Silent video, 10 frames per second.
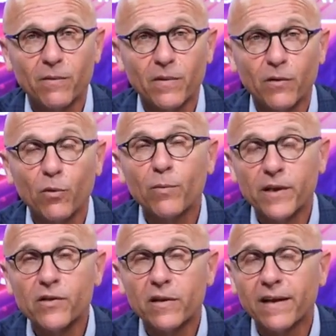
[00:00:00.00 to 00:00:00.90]
there will be
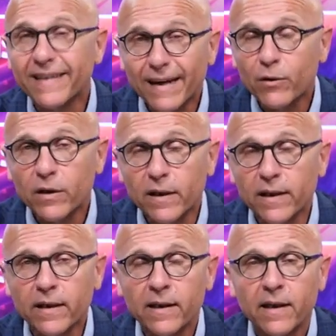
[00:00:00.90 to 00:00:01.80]

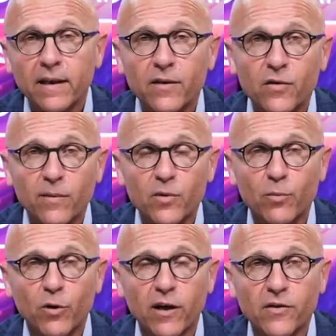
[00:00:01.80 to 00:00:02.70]
undoubtedly some
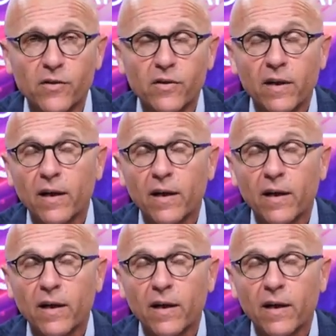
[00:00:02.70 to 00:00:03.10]
surprises.